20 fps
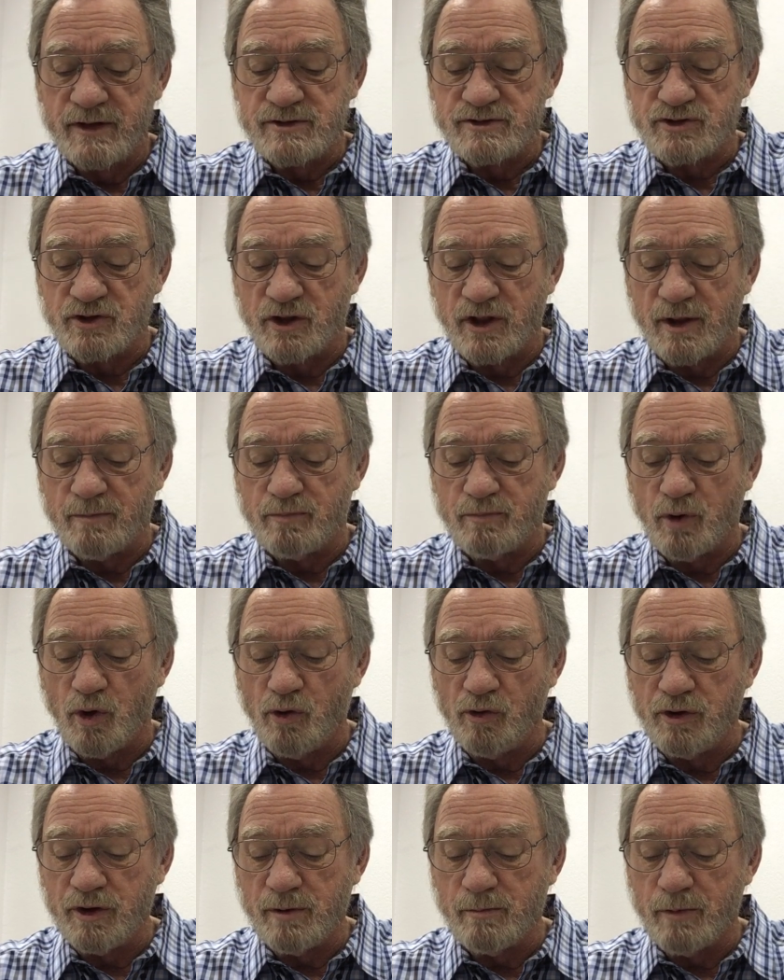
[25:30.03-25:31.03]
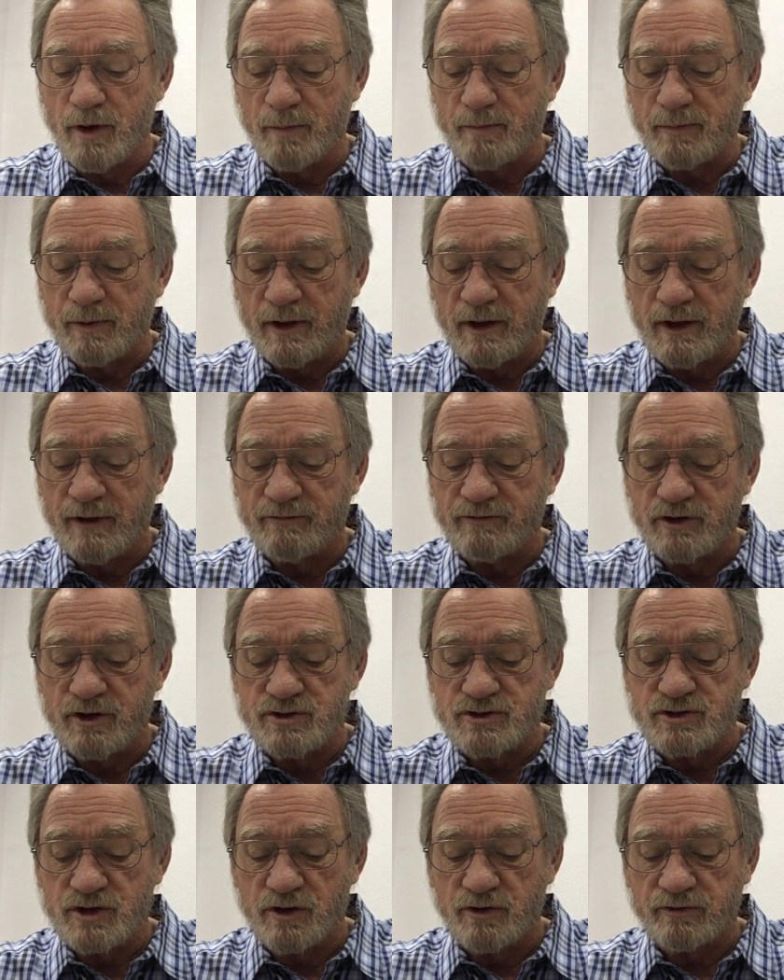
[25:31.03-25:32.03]
So they pulled him up and
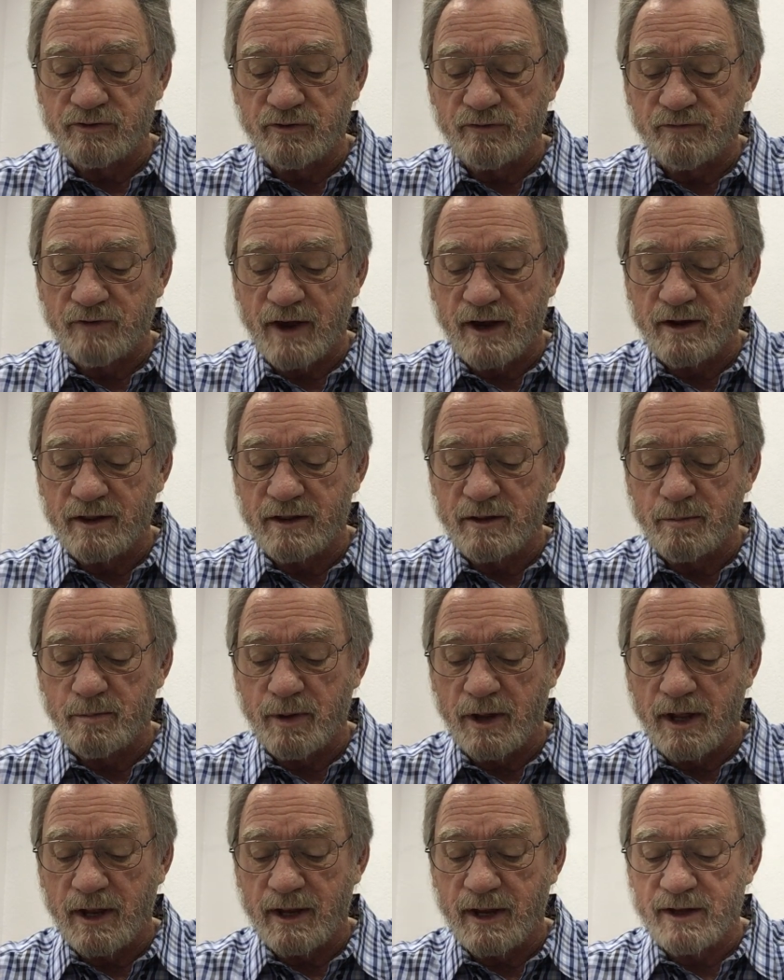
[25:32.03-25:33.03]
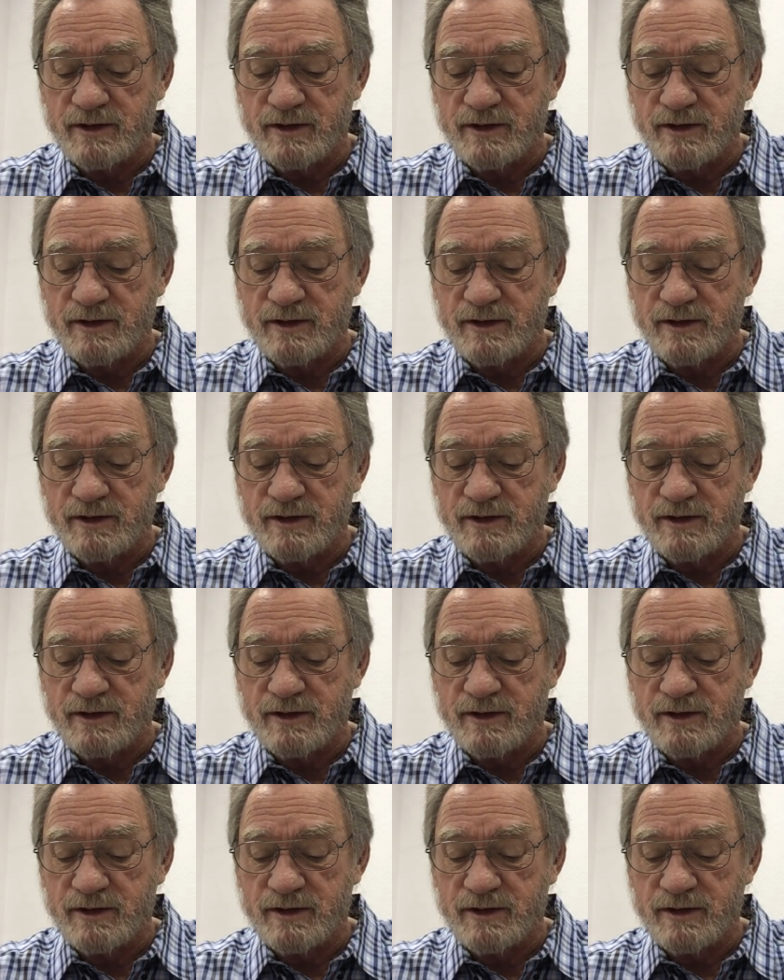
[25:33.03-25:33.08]
lifted Joseph out of the pit